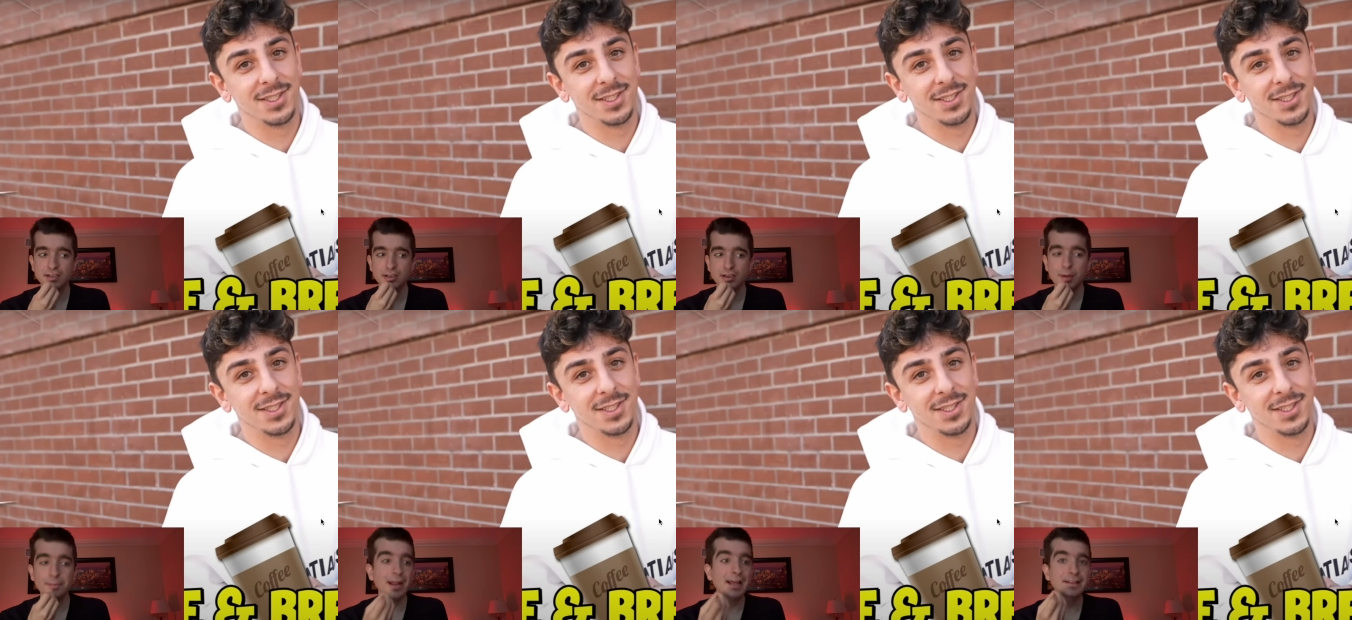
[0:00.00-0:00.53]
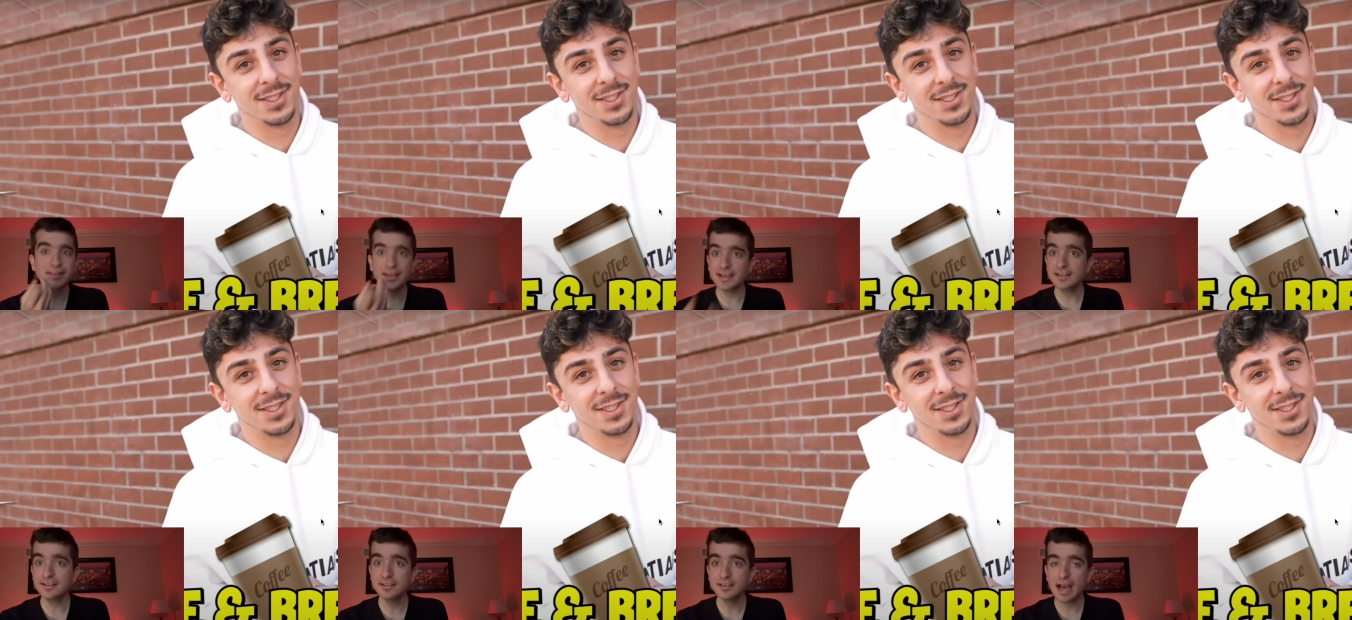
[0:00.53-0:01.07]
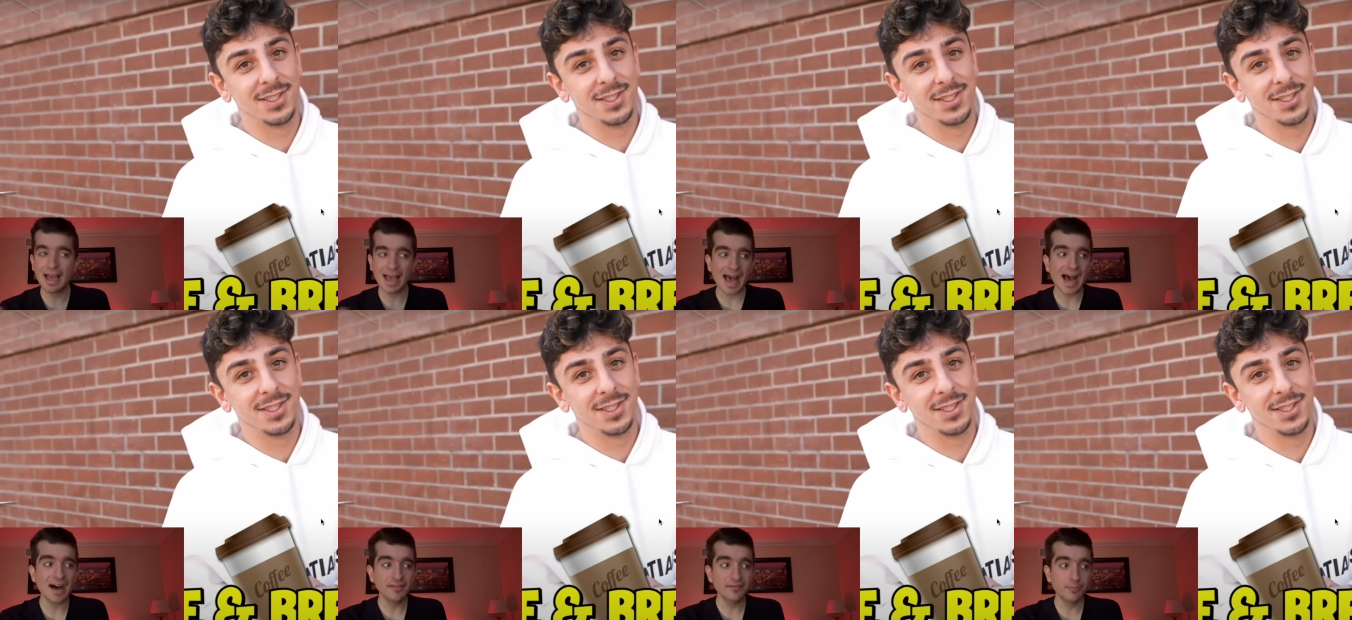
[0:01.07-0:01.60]
Speaker 1: I mean, I did, I
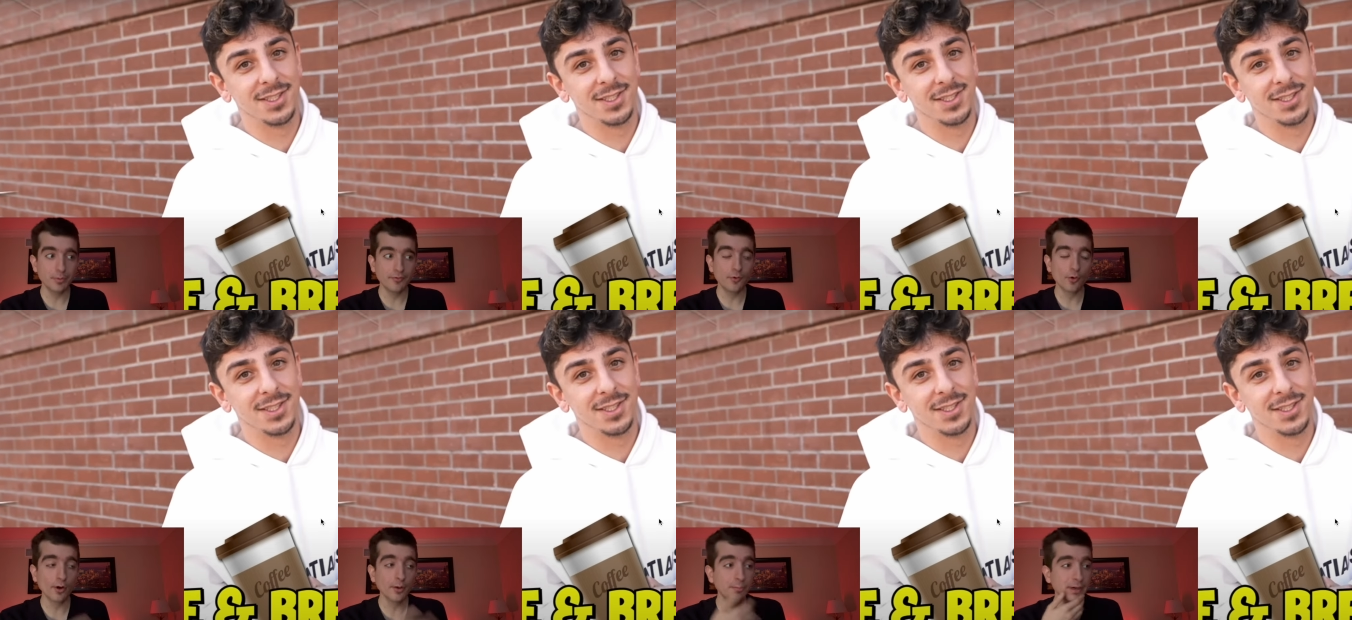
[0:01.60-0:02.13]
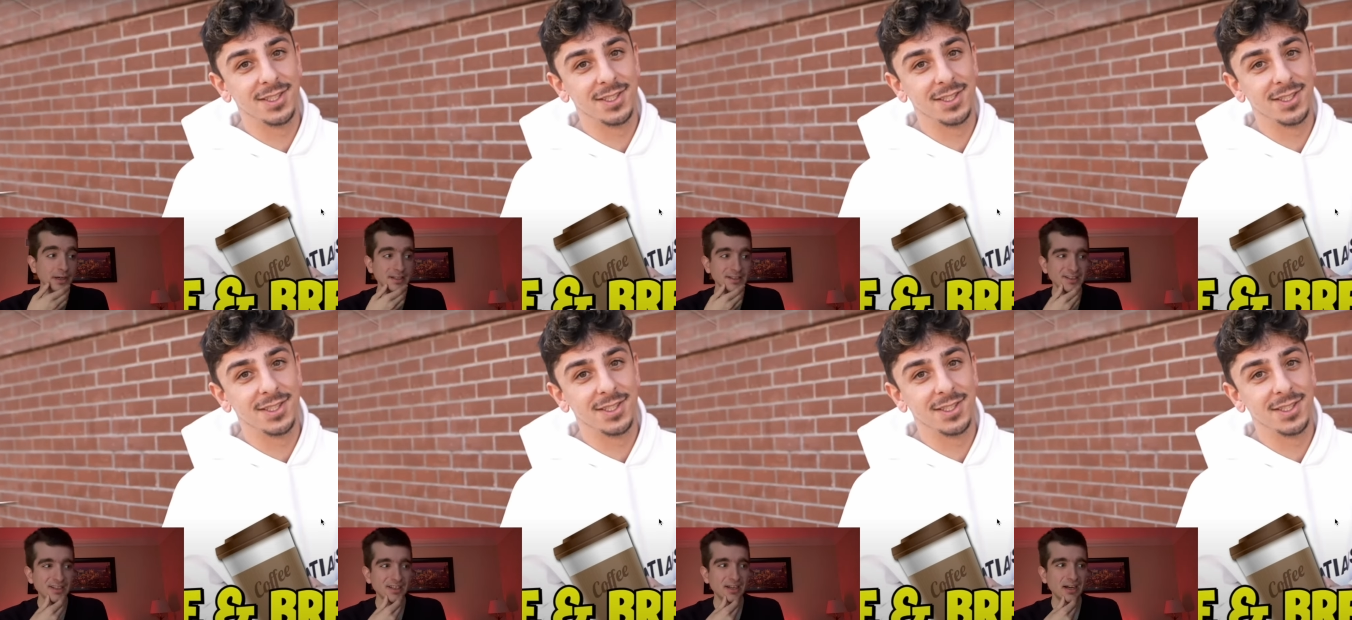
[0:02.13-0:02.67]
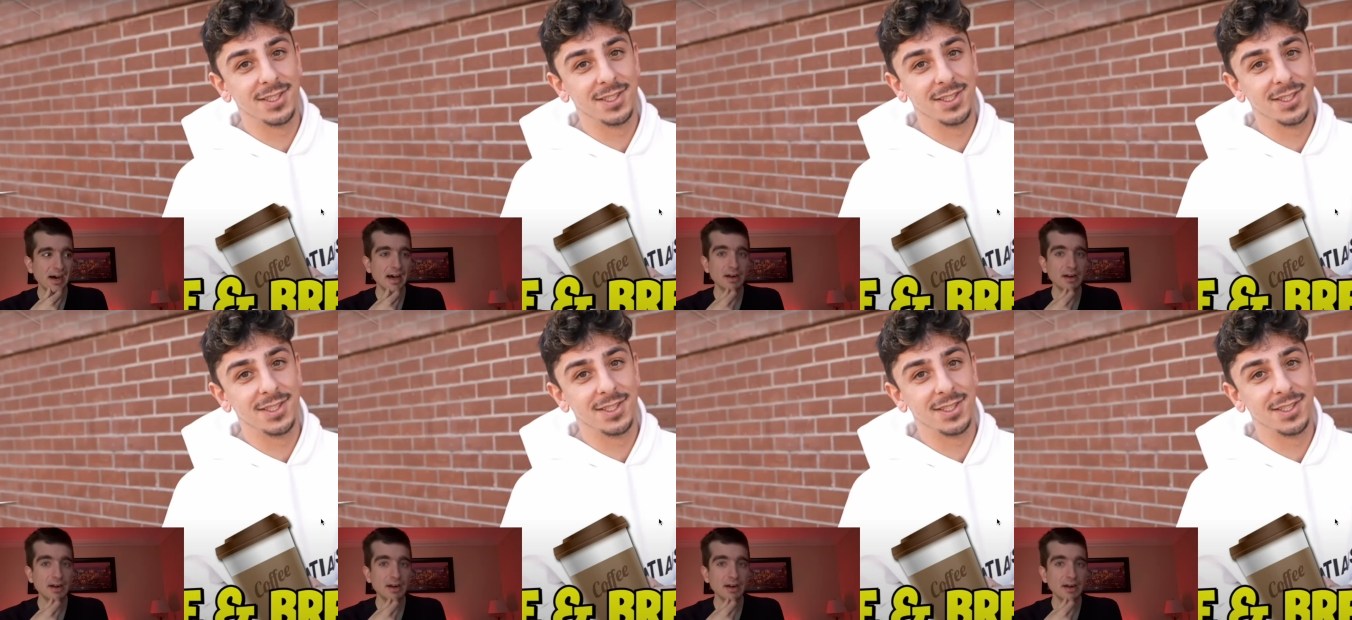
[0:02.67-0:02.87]
have before, but I